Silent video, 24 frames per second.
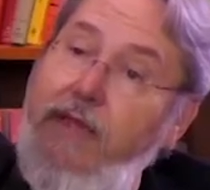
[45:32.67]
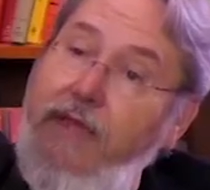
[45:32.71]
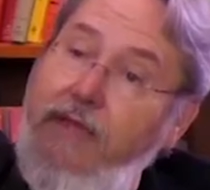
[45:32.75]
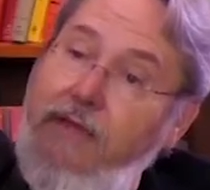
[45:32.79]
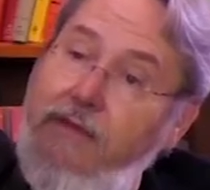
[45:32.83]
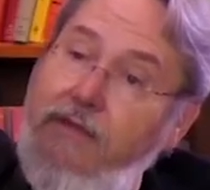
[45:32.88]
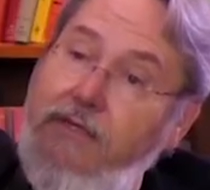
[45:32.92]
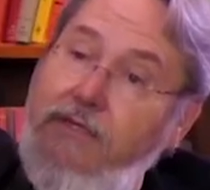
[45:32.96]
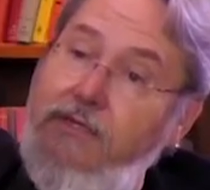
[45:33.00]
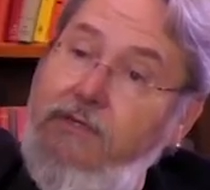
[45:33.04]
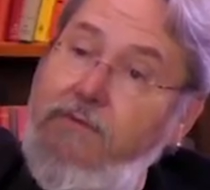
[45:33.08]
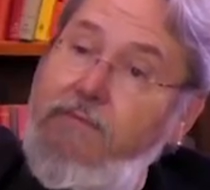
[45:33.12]

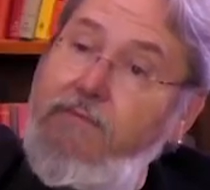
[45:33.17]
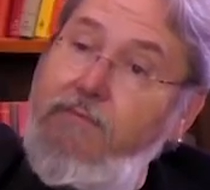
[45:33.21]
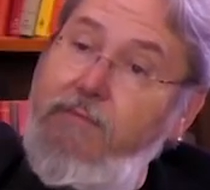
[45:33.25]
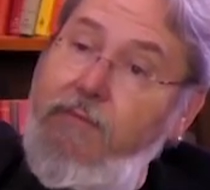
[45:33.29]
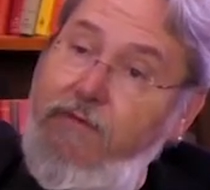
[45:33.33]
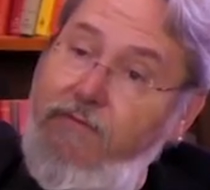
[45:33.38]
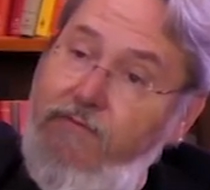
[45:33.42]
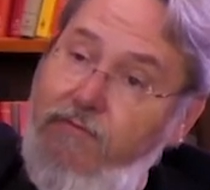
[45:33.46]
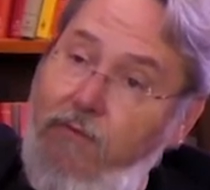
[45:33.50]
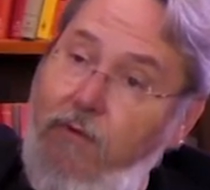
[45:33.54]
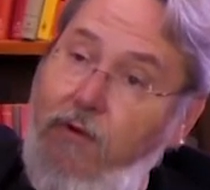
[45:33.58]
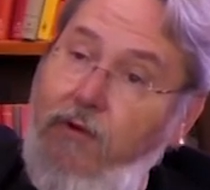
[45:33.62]
English
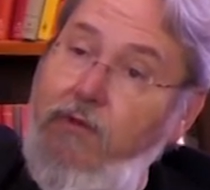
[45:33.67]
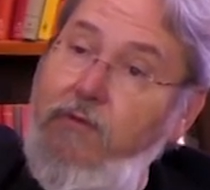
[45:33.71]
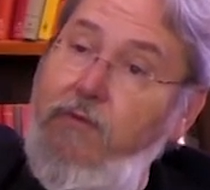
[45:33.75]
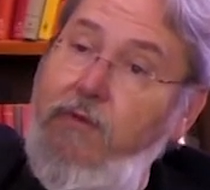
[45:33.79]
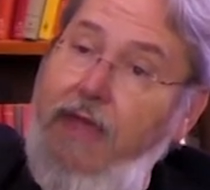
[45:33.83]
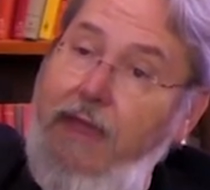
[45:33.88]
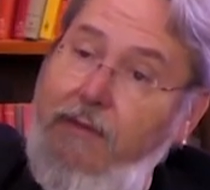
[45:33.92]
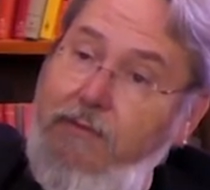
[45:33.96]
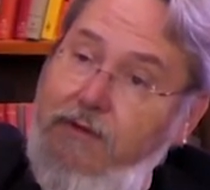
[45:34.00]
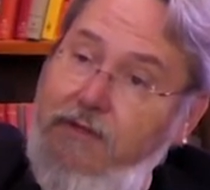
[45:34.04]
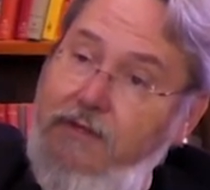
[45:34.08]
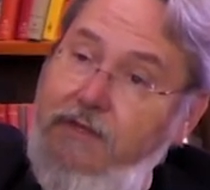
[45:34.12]
before you
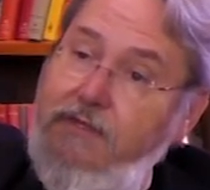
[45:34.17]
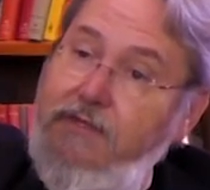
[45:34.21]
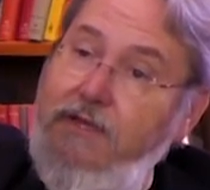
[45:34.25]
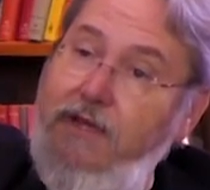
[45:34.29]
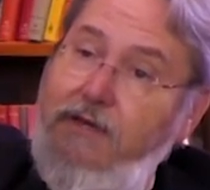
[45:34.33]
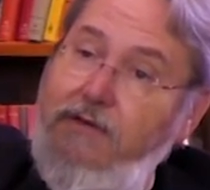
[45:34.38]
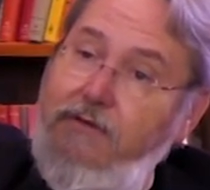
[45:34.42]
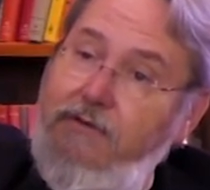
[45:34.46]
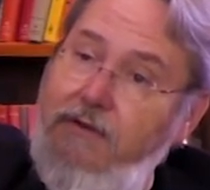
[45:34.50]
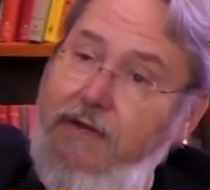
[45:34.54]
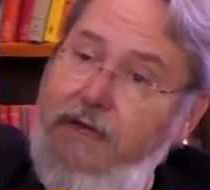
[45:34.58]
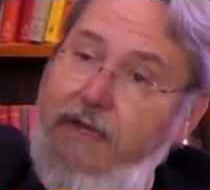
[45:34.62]
came to this
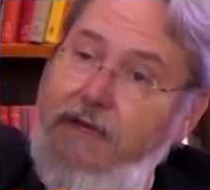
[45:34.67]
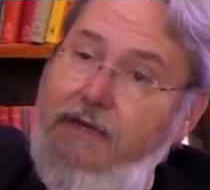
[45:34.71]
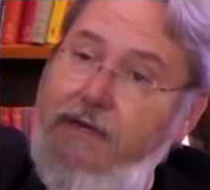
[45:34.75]
country?